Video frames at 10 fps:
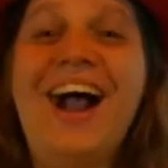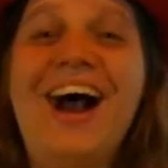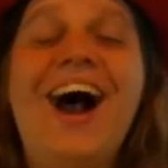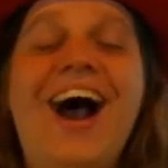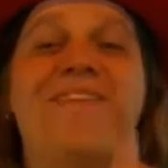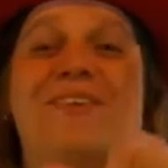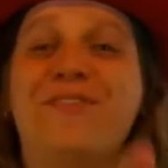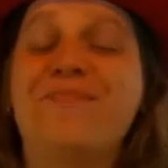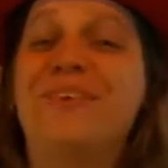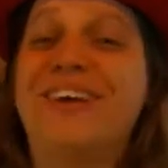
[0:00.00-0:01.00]
I would
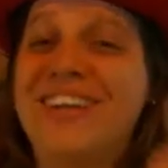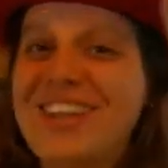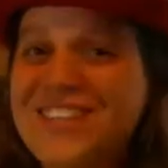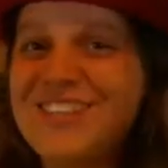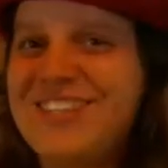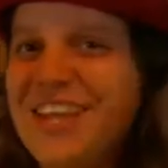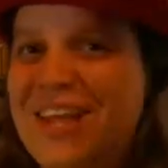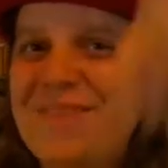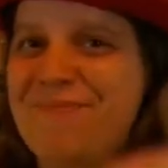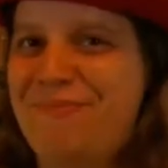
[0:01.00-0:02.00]
have put
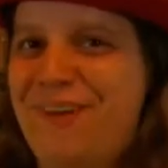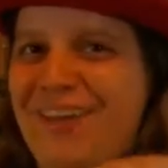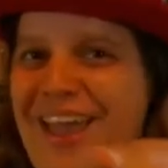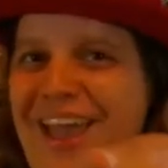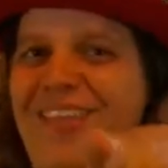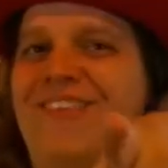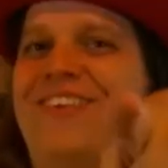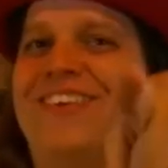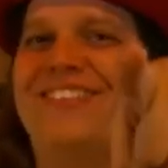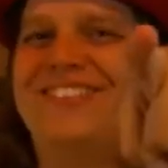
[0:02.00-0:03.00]
steampunk
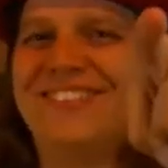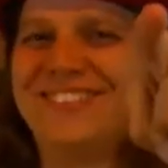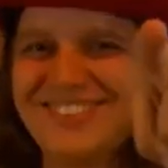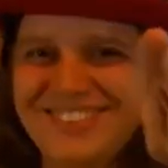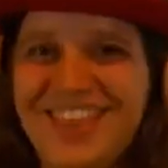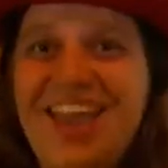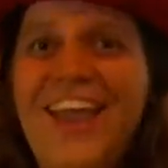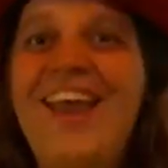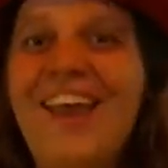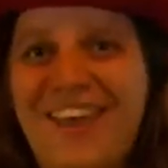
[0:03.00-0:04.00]
elephants
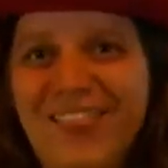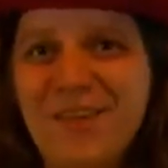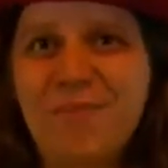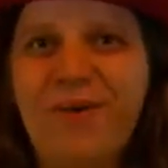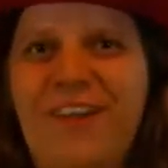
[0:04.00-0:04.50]
in the book,